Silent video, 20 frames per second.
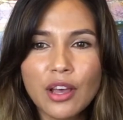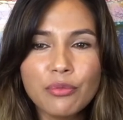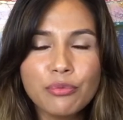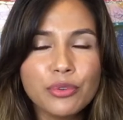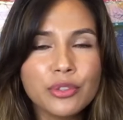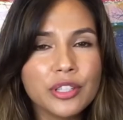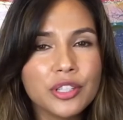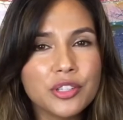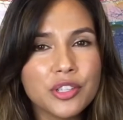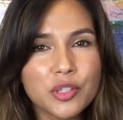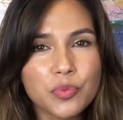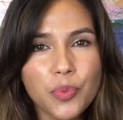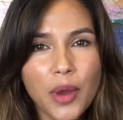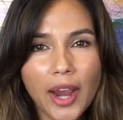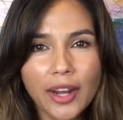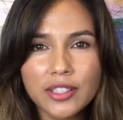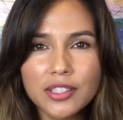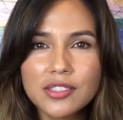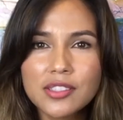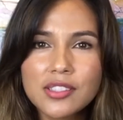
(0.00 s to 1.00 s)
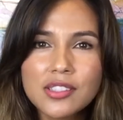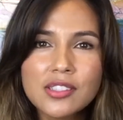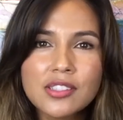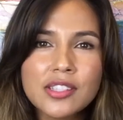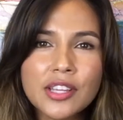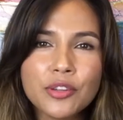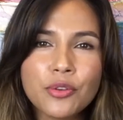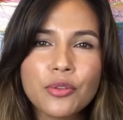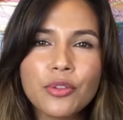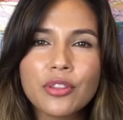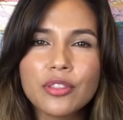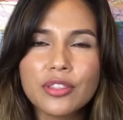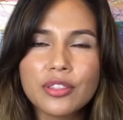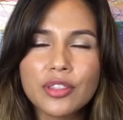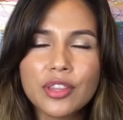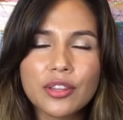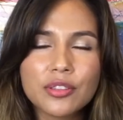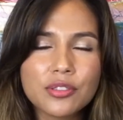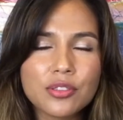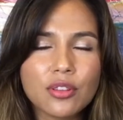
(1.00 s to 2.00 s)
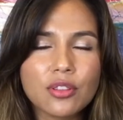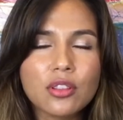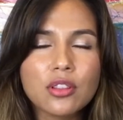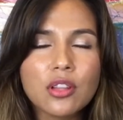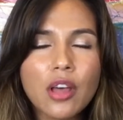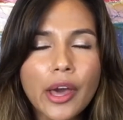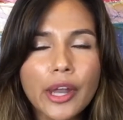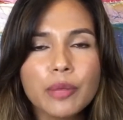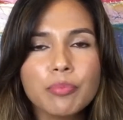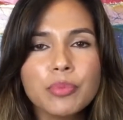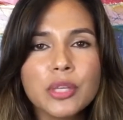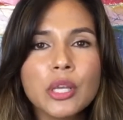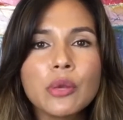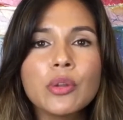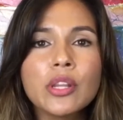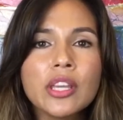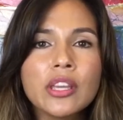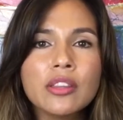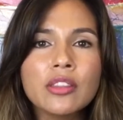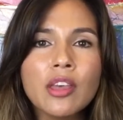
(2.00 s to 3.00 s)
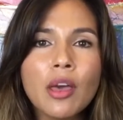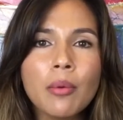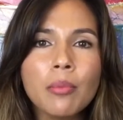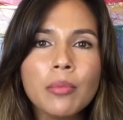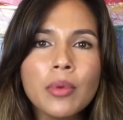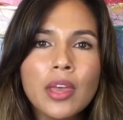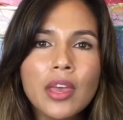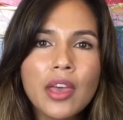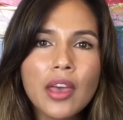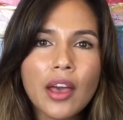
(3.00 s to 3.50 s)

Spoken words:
religious practices. I know that there's a lot of beauty in them.